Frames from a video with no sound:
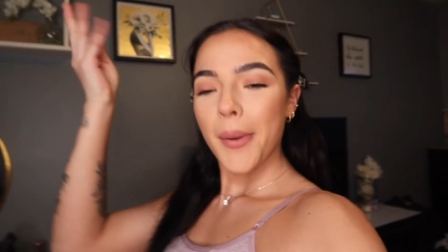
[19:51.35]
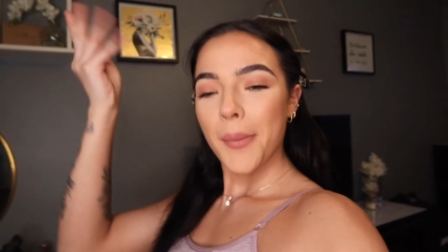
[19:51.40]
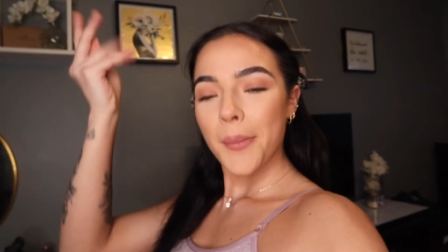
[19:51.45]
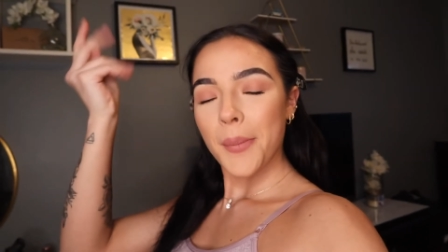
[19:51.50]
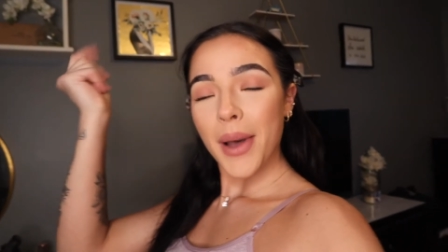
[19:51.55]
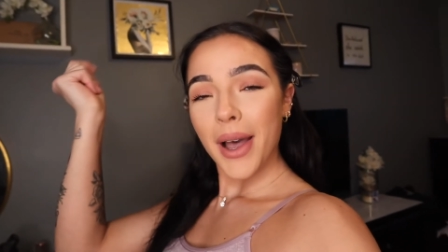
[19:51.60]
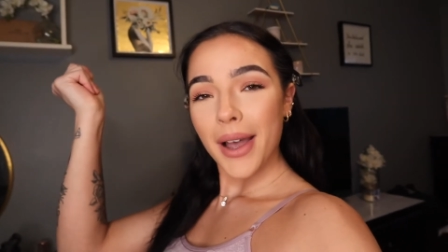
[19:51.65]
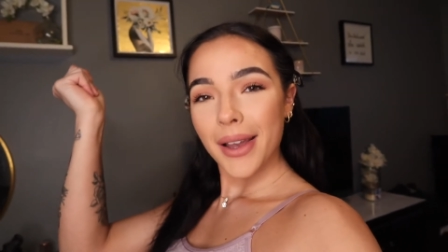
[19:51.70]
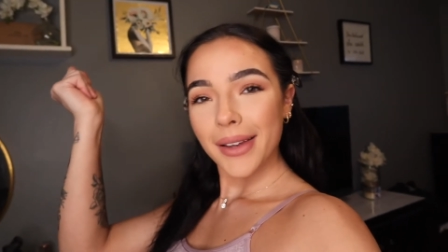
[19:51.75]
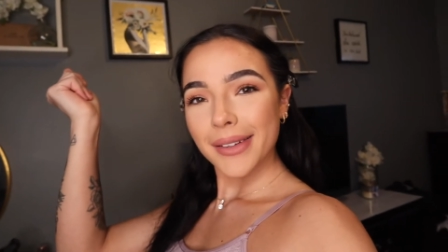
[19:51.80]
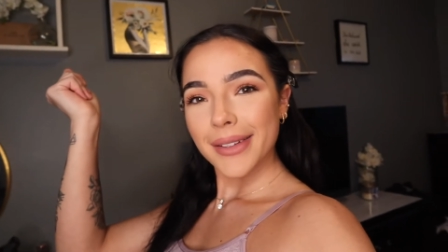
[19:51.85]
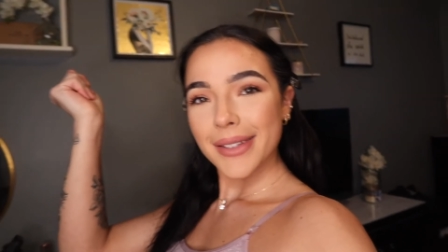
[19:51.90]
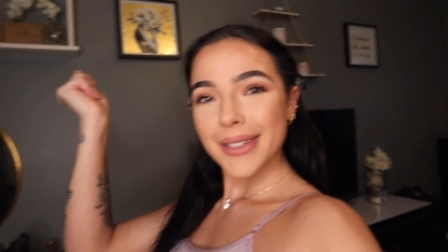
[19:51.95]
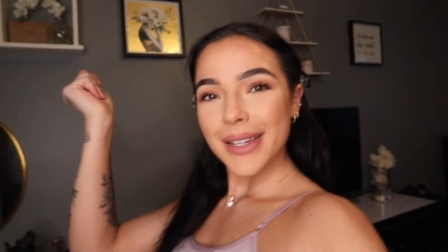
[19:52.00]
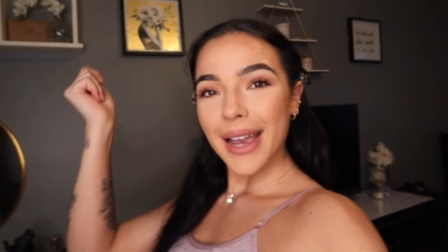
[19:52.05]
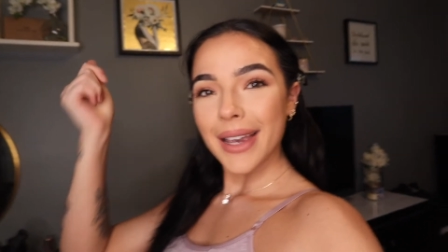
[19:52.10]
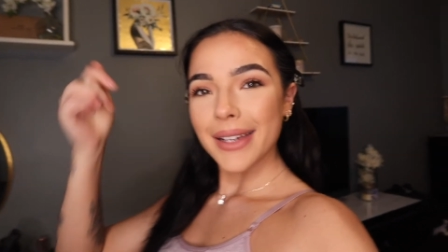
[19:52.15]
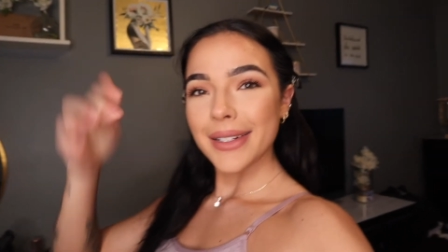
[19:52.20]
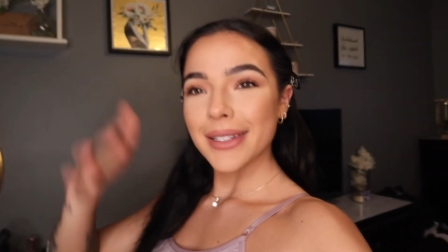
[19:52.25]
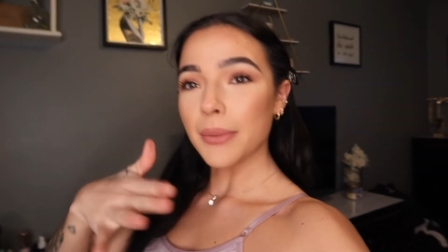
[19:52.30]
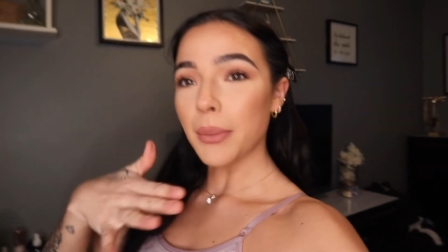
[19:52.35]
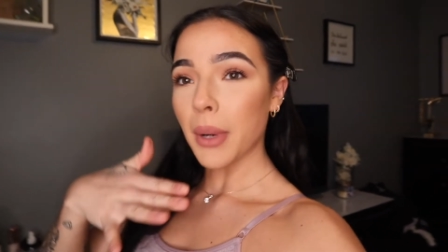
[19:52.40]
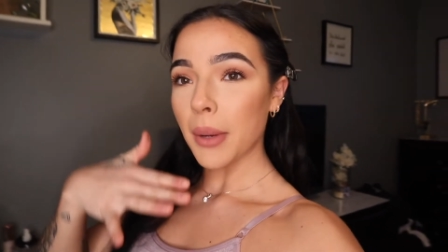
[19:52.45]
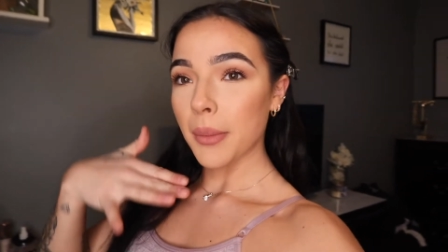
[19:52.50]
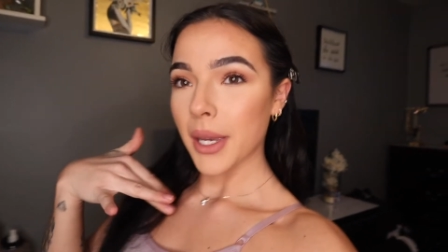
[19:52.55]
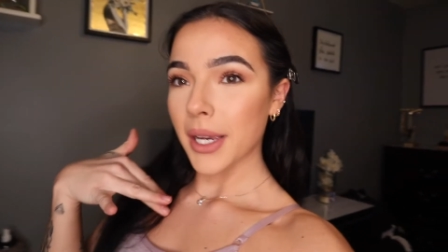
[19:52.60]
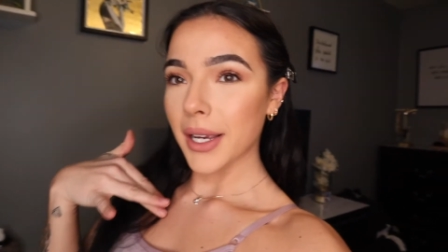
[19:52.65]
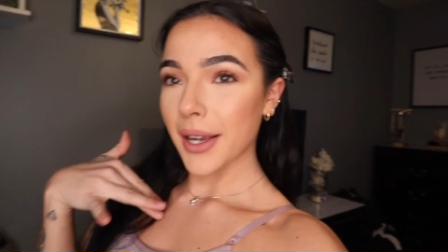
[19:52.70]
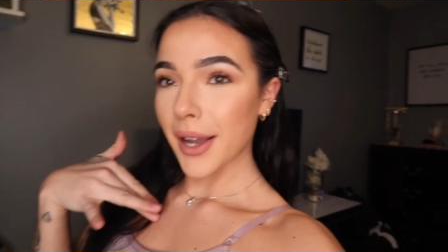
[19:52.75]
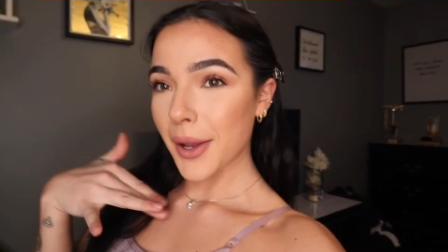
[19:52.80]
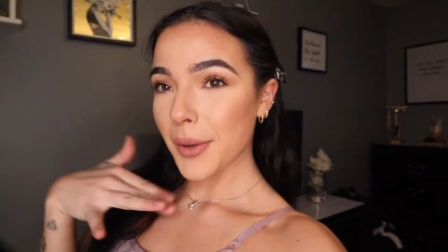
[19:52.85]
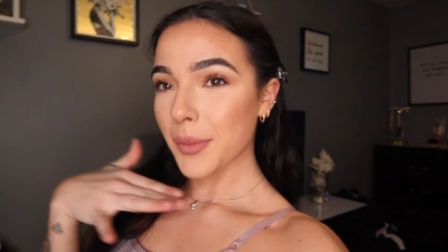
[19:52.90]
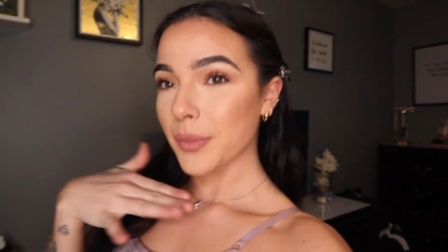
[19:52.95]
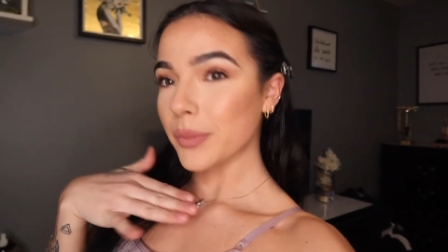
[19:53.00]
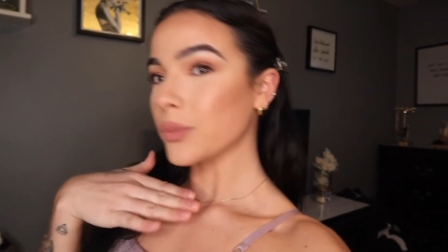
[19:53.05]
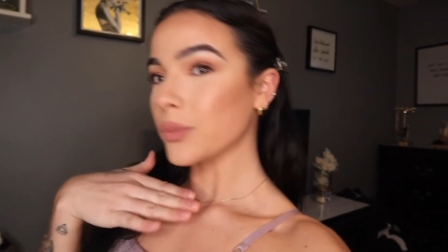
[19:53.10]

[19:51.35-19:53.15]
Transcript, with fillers: But I did my makeup.